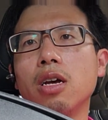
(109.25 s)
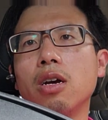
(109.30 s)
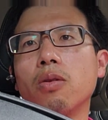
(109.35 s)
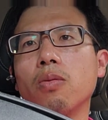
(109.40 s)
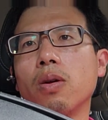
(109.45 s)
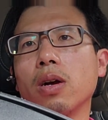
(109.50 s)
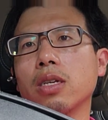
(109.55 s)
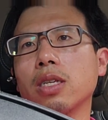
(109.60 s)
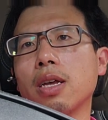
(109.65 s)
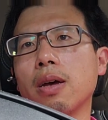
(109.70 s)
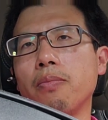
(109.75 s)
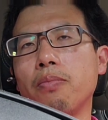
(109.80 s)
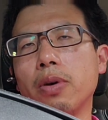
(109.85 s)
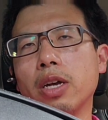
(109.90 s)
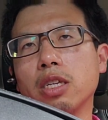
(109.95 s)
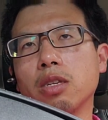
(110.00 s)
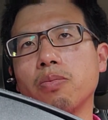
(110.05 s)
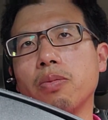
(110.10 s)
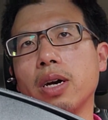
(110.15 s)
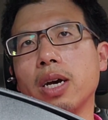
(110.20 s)
Works at
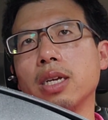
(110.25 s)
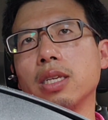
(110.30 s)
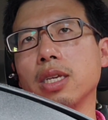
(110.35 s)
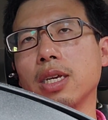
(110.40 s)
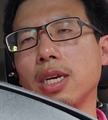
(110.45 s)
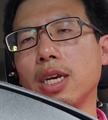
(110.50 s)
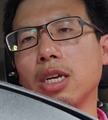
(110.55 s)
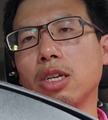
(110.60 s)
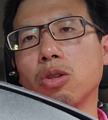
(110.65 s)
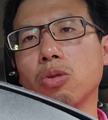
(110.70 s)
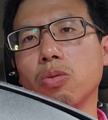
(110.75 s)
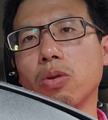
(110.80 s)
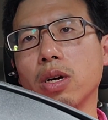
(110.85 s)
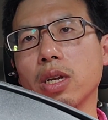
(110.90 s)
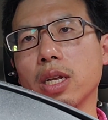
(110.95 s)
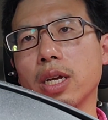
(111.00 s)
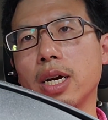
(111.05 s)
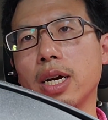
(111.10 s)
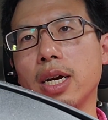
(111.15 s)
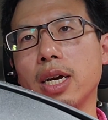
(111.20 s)
Best Buy as a Geek
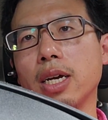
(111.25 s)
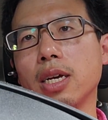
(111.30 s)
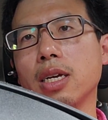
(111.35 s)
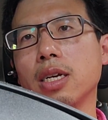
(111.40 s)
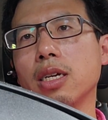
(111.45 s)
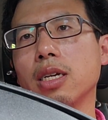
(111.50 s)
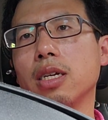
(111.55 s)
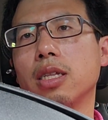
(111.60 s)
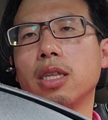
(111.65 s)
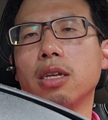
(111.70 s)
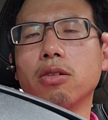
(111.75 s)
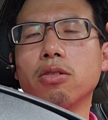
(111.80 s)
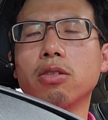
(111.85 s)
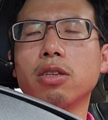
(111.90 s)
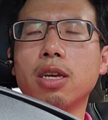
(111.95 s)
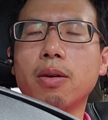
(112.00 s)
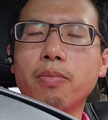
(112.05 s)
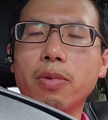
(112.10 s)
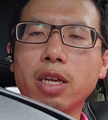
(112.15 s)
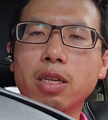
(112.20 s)
Squad guy. They don't
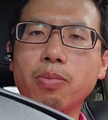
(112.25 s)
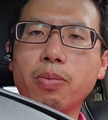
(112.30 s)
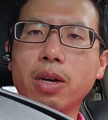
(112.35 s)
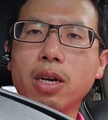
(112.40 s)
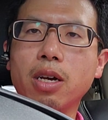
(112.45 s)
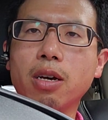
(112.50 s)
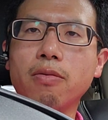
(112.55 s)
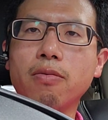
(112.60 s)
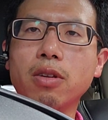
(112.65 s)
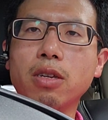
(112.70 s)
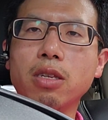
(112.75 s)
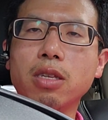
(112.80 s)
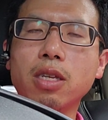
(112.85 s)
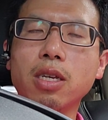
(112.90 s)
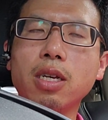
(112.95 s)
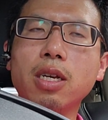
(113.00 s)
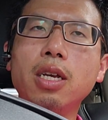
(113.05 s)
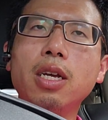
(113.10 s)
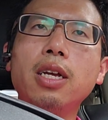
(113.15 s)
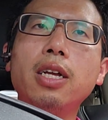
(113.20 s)
say Best Buy,
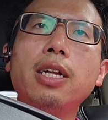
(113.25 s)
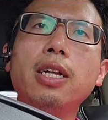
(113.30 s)
obviously.